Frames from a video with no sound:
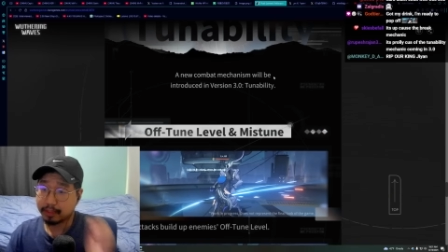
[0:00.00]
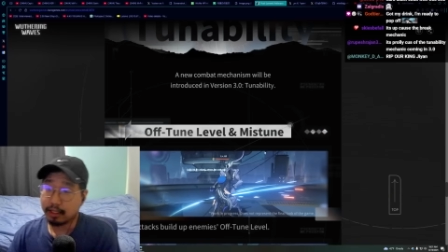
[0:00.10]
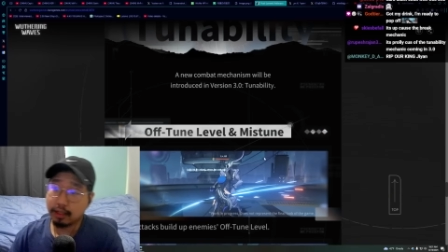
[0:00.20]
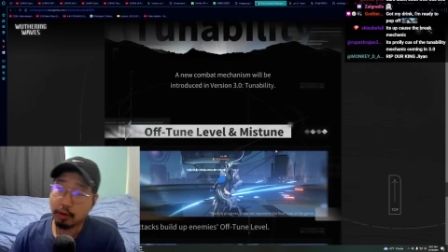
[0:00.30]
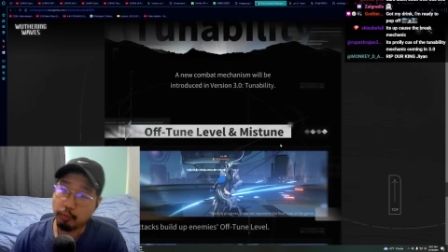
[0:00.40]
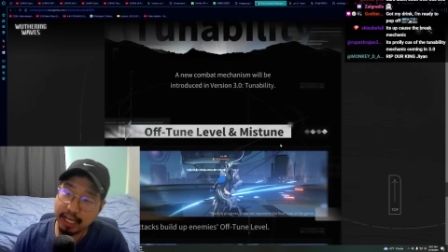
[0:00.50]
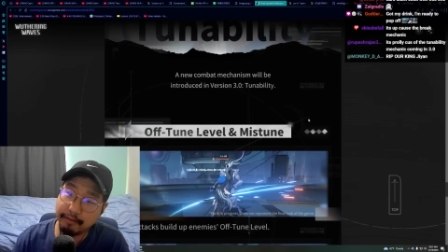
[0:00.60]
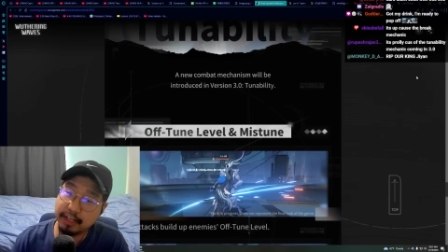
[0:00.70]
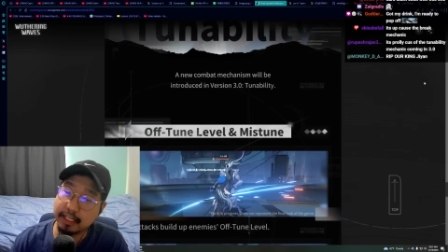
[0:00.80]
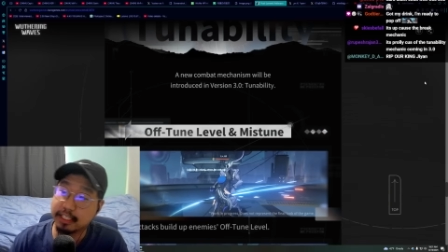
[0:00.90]
We have
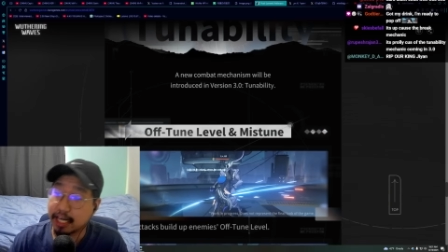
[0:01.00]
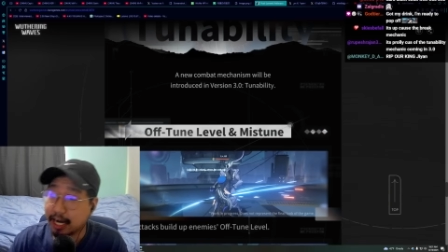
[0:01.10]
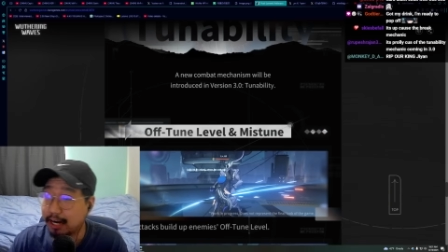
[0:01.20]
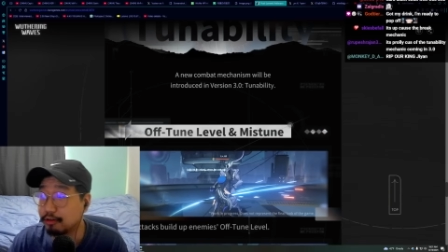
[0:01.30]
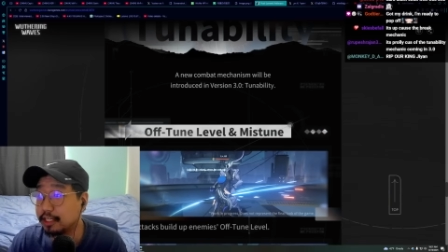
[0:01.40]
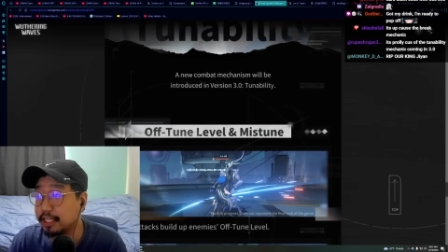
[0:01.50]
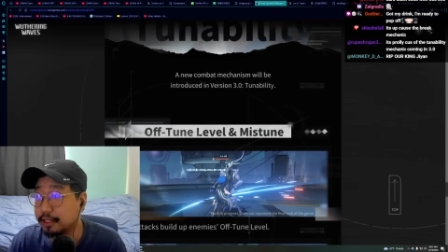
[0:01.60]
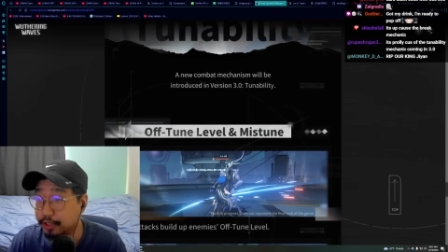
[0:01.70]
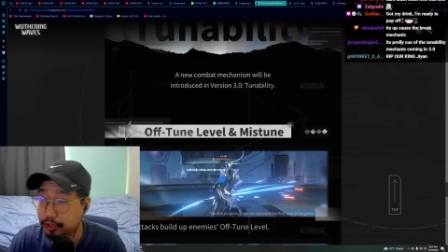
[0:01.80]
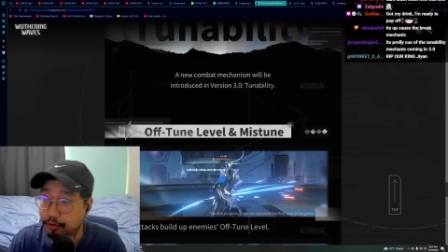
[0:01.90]
an entirely
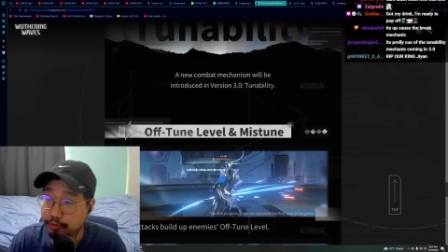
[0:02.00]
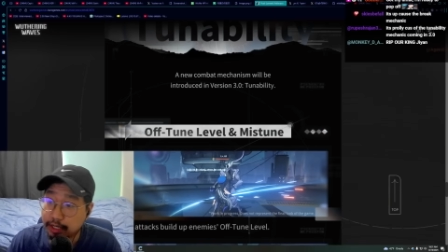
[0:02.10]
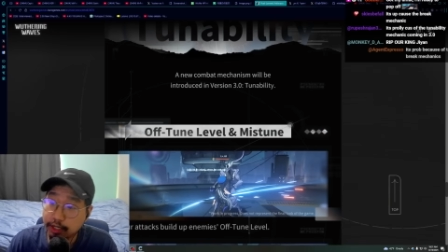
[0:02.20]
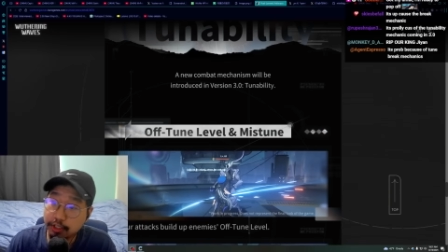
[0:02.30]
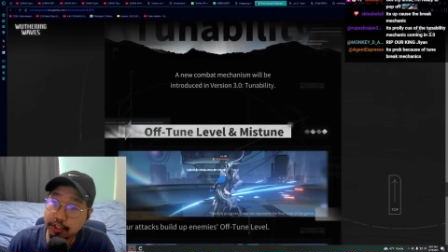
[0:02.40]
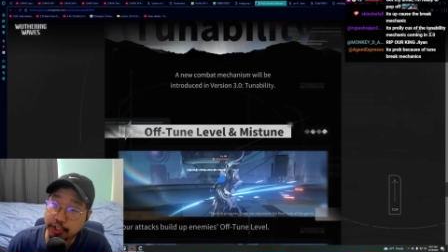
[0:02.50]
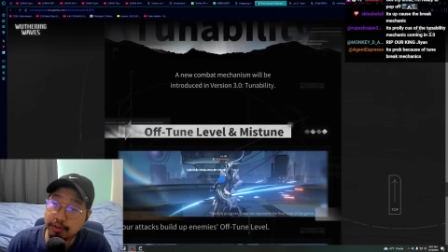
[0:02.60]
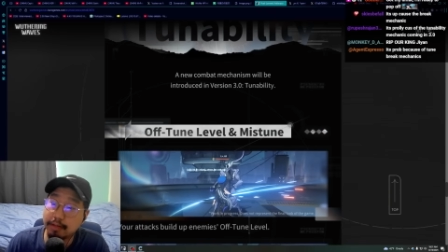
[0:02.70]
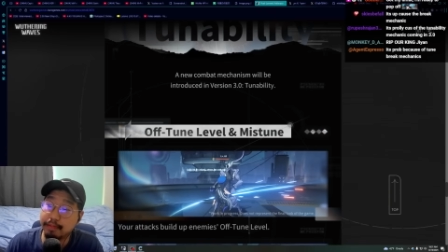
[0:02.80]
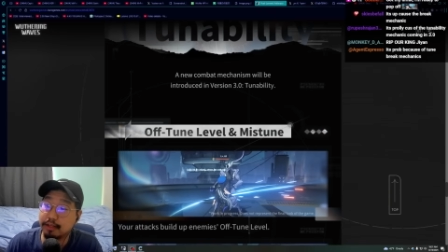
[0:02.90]
new
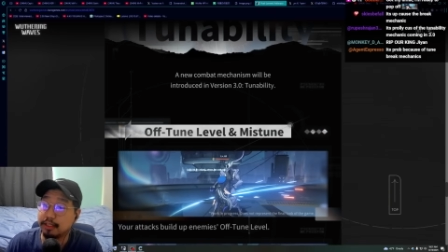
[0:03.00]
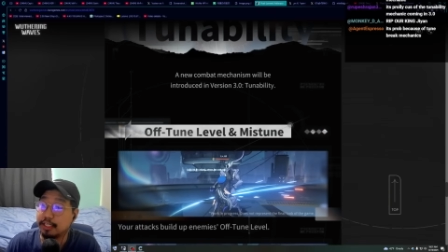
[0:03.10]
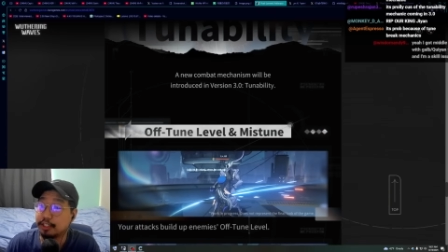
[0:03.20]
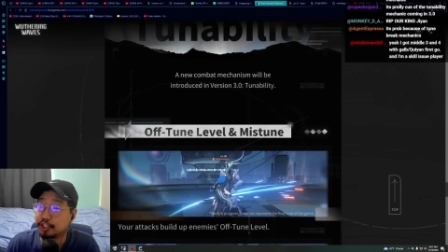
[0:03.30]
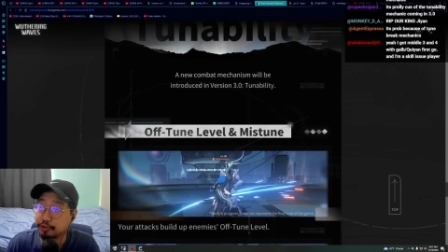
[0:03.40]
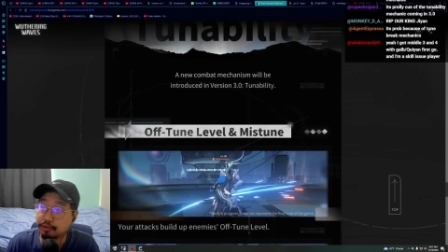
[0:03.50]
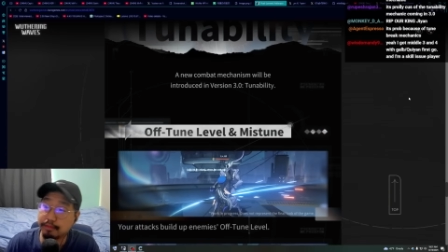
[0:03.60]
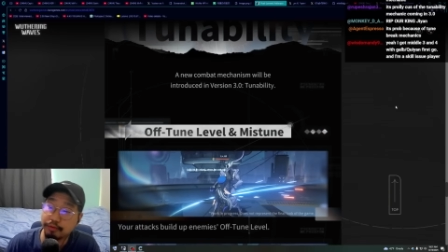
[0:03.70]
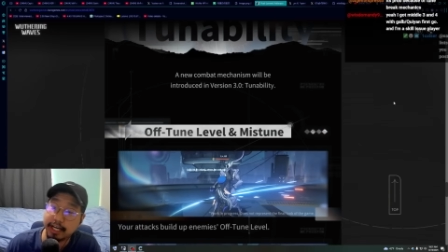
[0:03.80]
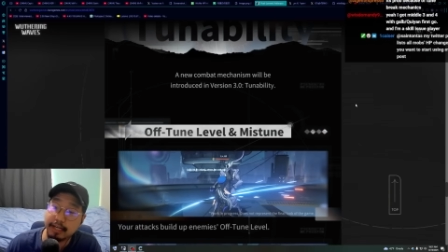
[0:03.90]
tunability, tune
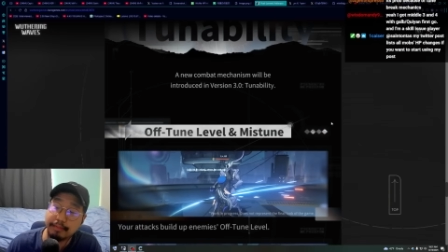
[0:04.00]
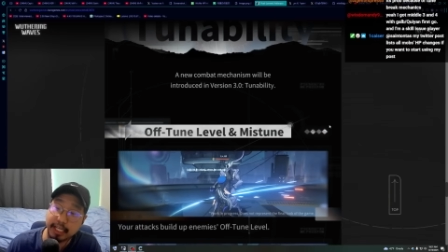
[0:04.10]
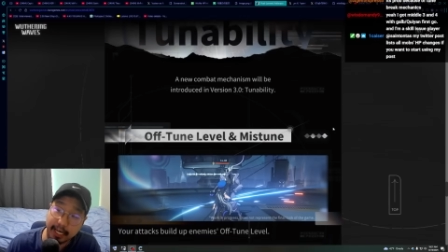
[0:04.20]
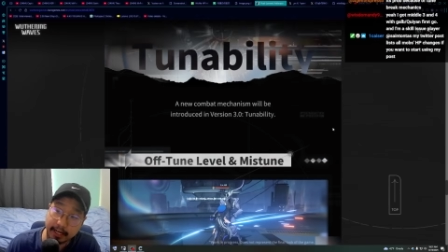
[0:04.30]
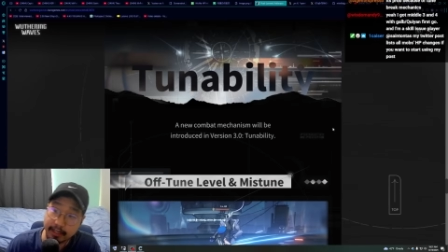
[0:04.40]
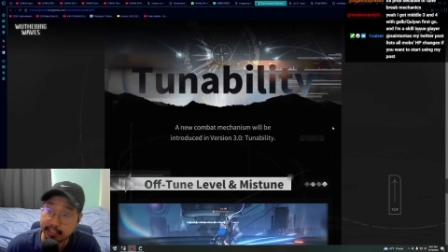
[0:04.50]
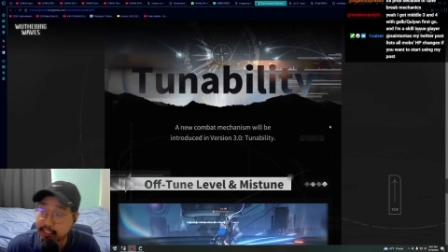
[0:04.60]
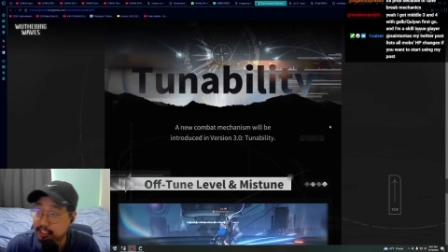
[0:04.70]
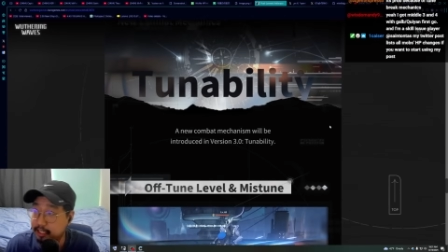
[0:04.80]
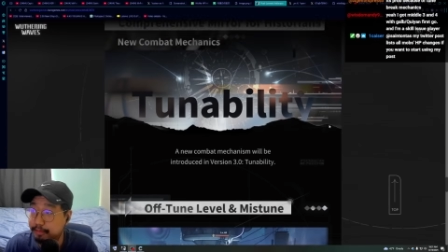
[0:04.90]
break mechanic
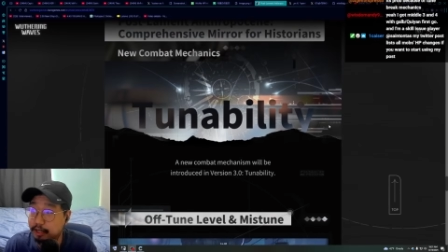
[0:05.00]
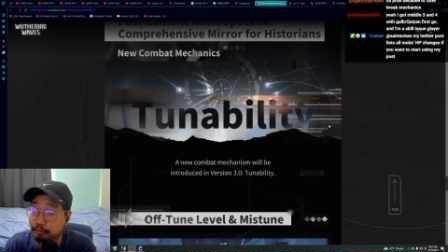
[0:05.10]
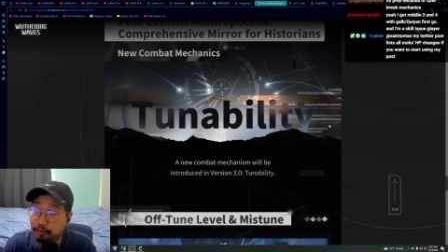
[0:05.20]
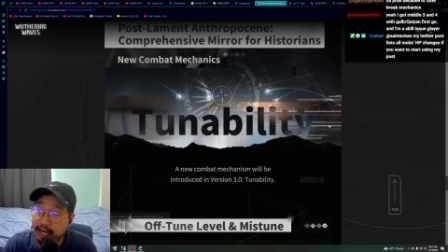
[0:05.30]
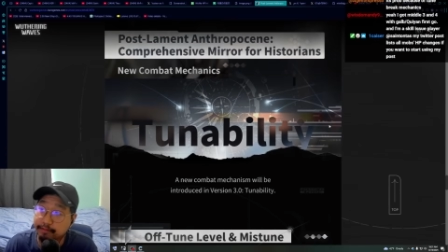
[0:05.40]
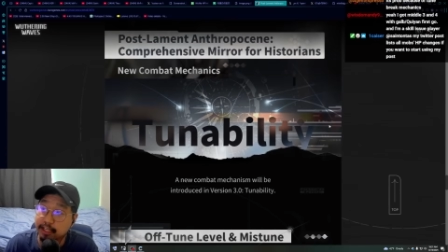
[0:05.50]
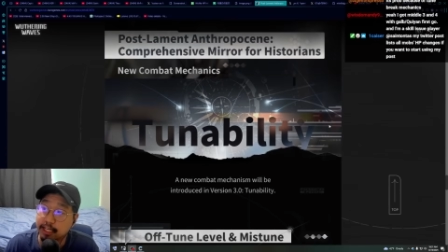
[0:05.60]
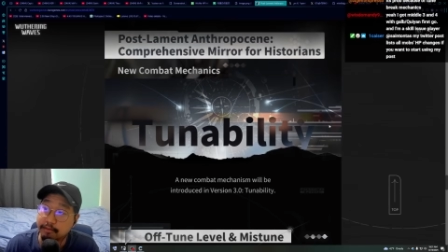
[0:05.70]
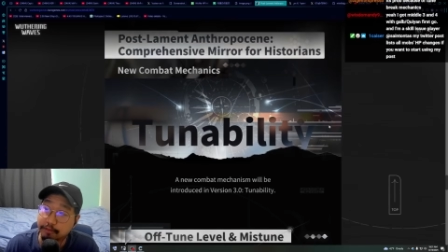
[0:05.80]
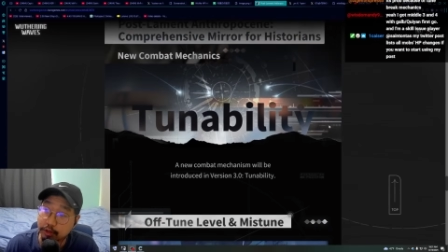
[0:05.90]
that's going to be arriving
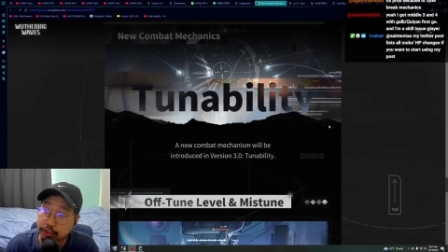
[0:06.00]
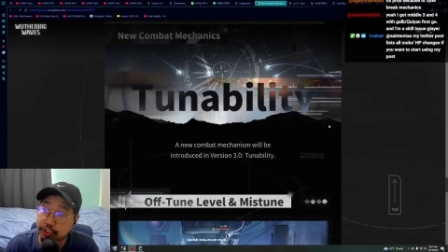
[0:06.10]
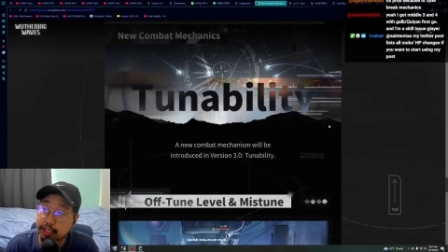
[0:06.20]
in version